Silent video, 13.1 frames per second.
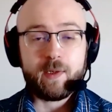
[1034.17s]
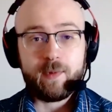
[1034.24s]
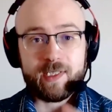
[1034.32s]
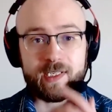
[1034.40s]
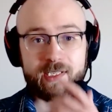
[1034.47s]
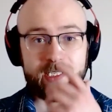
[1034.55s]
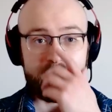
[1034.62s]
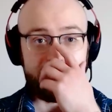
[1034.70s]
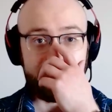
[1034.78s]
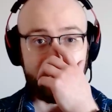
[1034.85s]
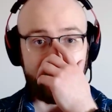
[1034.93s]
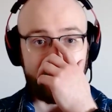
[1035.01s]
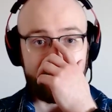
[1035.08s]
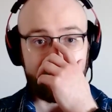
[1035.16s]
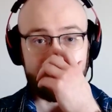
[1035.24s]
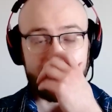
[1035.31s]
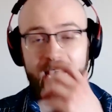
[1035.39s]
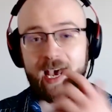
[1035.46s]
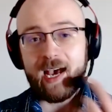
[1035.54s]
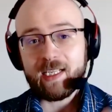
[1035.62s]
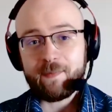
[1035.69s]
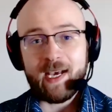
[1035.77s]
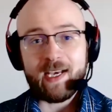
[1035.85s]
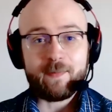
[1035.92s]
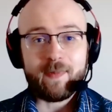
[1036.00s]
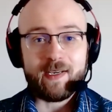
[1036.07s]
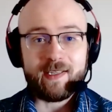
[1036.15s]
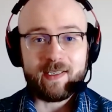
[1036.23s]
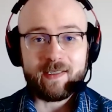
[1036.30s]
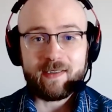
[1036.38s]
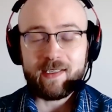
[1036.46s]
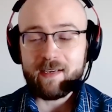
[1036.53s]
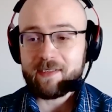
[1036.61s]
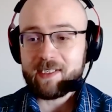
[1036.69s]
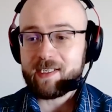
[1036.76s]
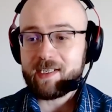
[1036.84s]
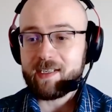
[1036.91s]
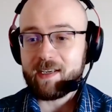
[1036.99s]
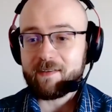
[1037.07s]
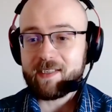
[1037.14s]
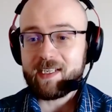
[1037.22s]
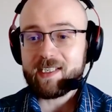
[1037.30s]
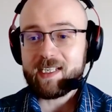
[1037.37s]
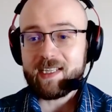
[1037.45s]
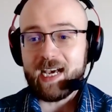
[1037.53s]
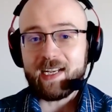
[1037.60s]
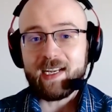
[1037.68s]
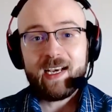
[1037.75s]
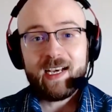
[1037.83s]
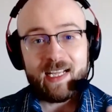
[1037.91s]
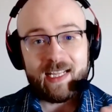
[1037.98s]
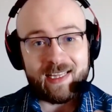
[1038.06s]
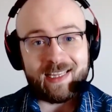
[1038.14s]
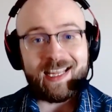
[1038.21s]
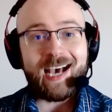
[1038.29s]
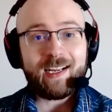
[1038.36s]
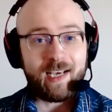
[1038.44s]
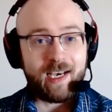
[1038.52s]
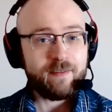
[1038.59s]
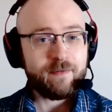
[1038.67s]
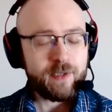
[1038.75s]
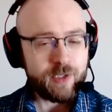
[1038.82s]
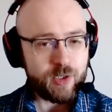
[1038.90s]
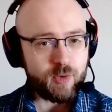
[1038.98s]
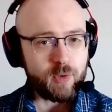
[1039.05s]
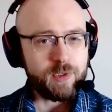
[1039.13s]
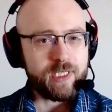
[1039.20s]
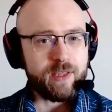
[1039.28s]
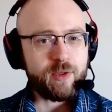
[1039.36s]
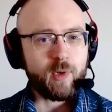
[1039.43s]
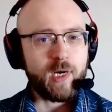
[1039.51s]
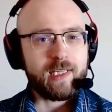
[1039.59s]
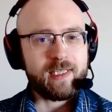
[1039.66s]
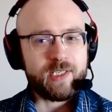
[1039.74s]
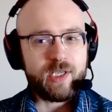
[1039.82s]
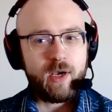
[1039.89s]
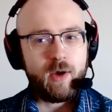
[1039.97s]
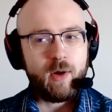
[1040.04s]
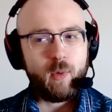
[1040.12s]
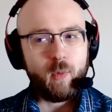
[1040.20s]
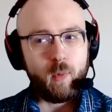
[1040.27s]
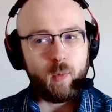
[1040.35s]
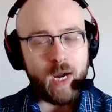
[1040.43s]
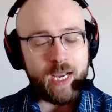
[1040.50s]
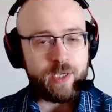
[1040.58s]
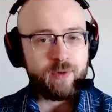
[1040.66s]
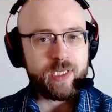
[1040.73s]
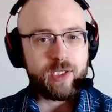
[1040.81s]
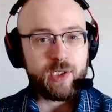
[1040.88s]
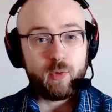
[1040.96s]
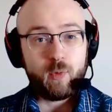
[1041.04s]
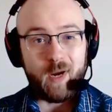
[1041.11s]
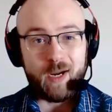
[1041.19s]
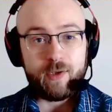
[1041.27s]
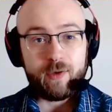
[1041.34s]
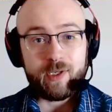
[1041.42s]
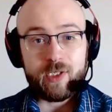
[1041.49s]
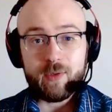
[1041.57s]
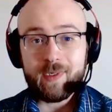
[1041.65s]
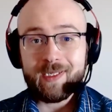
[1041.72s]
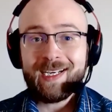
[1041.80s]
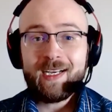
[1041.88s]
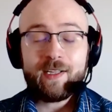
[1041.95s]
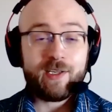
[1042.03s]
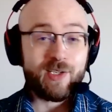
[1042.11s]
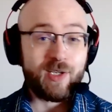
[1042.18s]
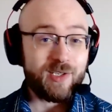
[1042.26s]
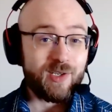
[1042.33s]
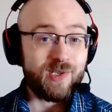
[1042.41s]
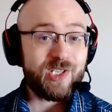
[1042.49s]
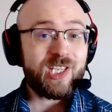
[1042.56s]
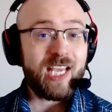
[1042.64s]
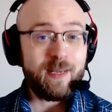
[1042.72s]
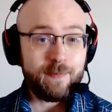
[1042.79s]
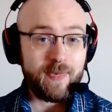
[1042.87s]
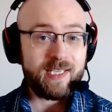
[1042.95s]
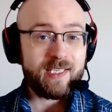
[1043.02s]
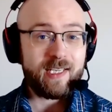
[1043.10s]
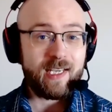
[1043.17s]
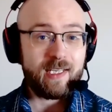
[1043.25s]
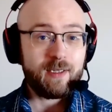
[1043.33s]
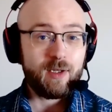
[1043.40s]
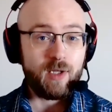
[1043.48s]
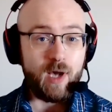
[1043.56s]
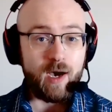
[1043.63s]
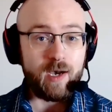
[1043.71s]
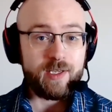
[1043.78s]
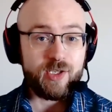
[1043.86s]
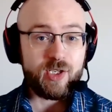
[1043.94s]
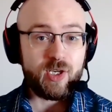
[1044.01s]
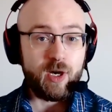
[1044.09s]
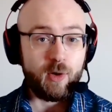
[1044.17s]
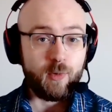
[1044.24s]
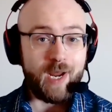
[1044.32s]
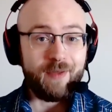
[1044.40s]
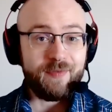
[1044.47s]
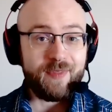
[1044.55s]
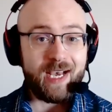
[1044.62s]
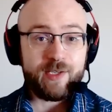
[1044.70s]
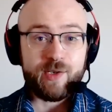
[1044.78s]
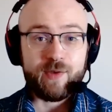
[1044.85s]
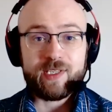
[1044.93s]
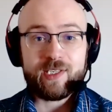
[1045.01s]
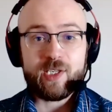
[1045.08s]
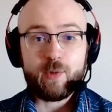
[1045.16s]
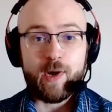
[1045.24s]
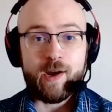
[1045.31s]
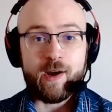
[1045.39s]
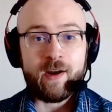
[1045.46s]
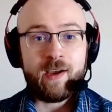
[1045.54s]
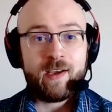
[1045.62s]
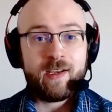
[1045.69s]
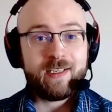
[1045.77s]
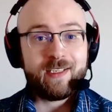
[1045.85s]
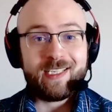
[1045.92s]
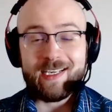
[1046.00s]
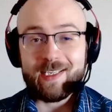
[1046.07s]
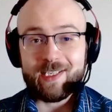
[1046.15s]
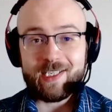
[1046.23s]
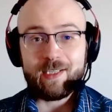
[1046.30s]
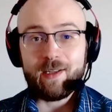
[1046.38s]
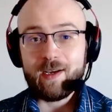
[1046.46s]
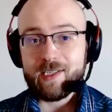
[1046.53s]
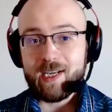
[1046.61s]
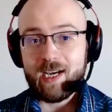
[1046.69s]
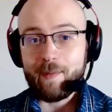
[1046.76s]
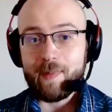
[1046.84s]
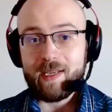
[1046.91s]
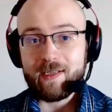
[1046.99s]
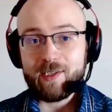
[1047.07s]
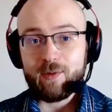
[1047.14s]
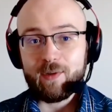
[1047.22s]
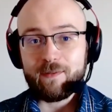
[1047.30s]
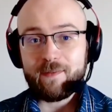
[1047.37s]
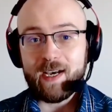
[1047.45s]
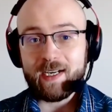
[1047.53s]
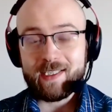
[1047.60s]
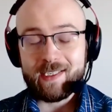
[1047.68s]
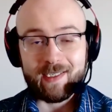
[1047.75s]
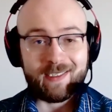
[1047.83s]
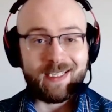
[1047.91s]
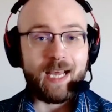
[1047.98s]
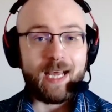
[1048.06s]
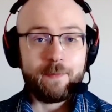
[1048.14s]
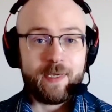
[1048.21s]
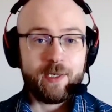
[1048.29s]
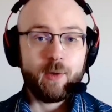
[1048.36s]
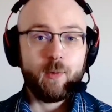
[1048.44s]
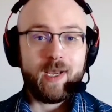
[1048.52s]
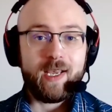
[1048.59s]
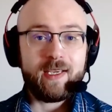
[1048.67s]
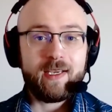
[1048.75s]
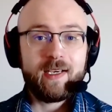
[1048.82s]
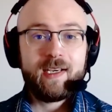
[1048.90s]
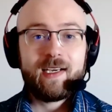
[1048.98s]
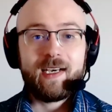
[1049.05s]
which is the the act passed by the FCC and the FTC, that kind of controls and throttles what you can do, where you can do it. There's also state by state laws around that. So this is where DNC laws come into effect in a lot bigger way.